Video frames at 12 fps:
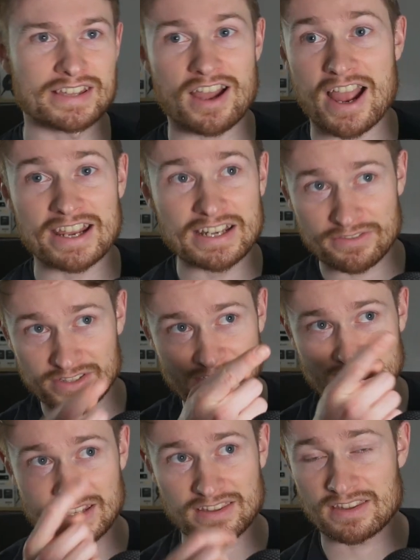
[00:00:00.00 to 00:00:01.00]
I can even
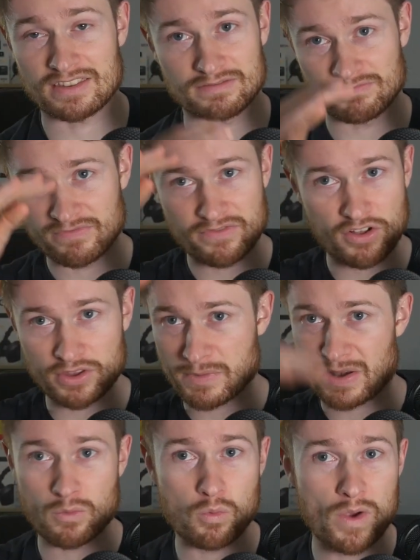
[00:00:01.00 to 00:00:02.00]
see that the volume
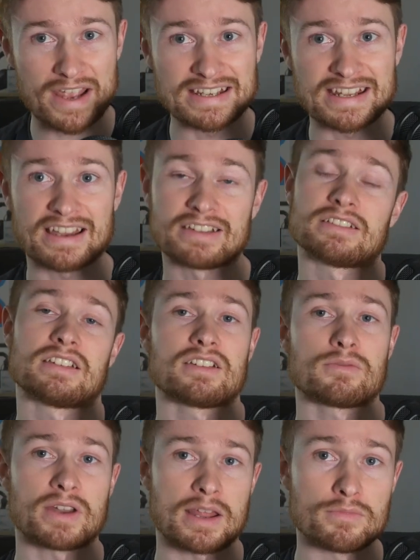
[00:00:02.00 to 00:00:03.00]
went way down
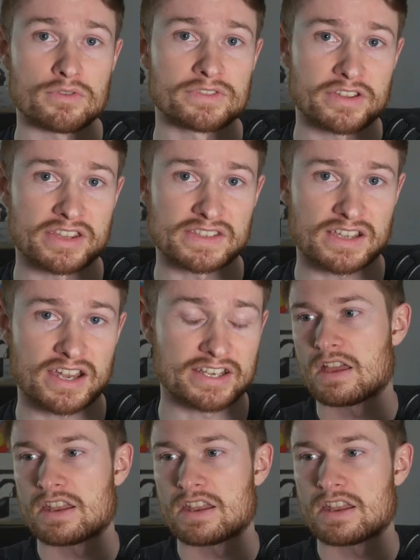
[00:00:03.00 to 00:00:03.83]
when I moved to the side.